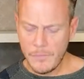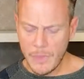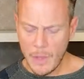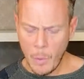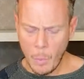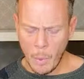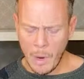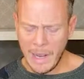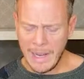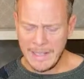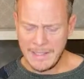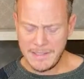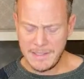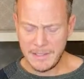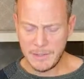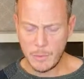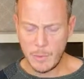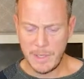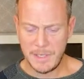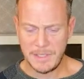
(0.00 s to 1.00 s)
Why is this
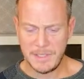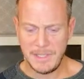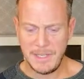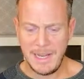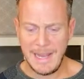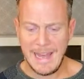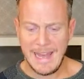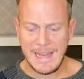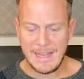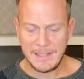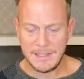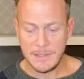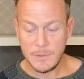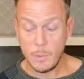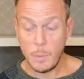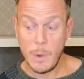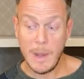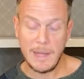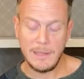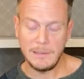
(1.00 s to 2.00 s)
question asked?
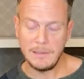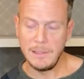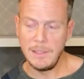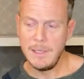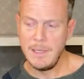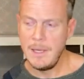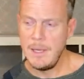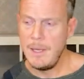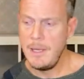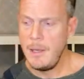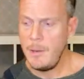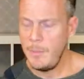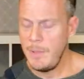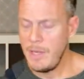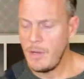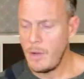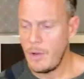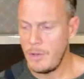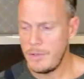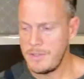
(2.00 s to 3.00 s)
Well,
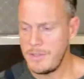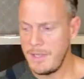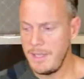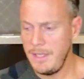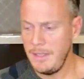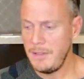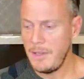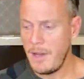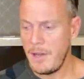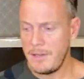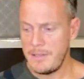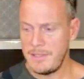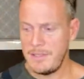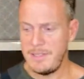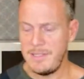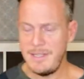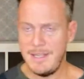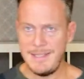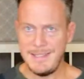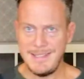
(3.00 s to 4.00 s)
because the
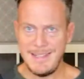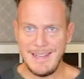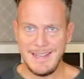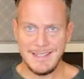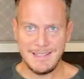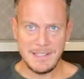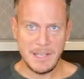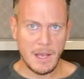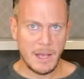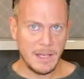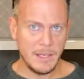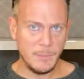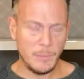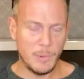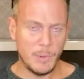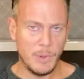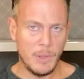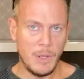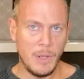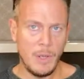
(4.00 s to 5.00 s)
narcissistic type
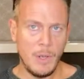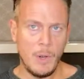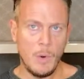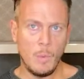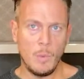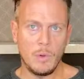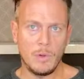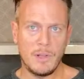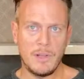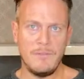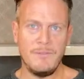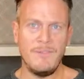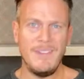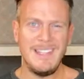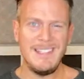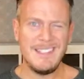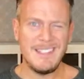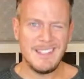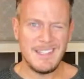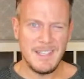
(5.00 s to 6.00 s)
will
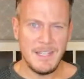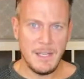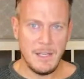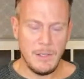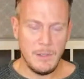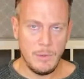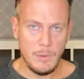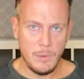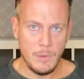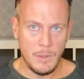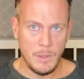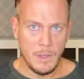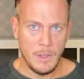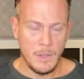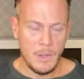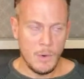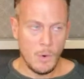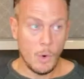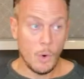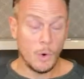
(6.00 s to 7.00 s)
convince you,
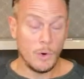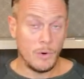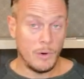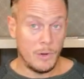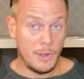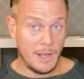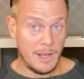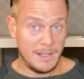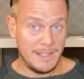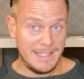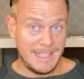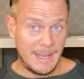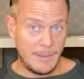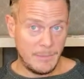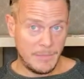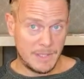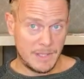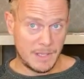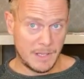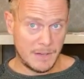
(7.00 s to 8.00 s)
or
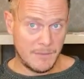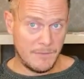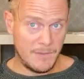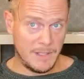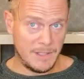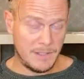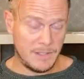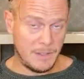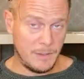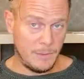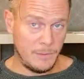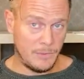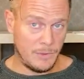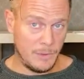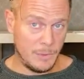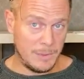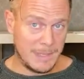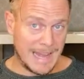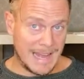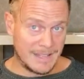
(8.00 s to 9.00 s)
attempt to convince you
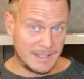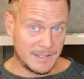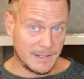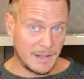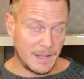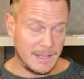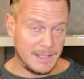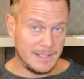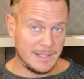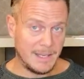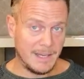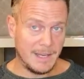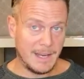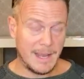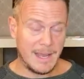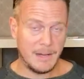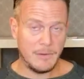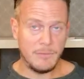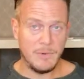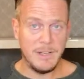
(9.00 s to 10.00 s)
through gaslighting
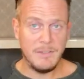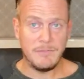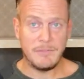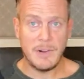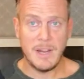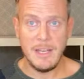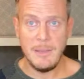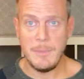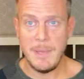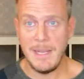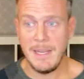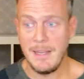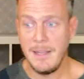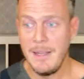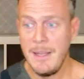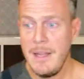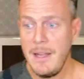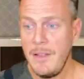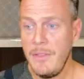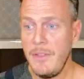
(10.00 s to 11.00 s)
and reframing,
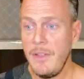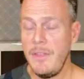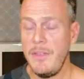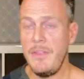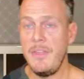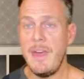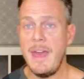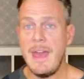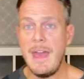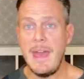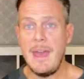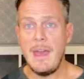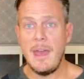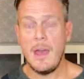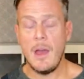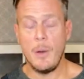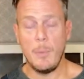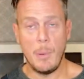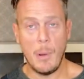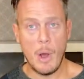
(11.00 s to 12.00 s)
that their
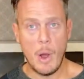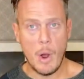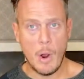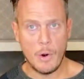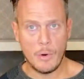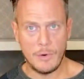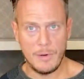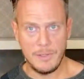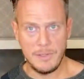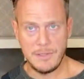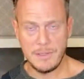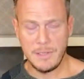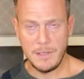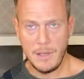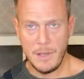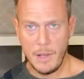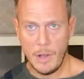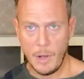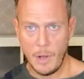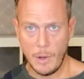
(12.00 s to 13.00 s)
abhorrent,
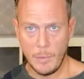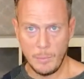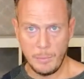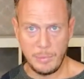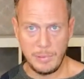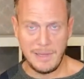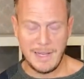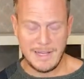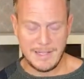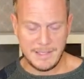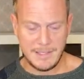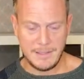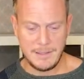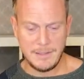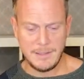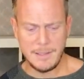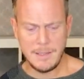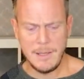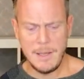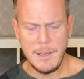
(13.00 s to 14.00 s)
unpleasant,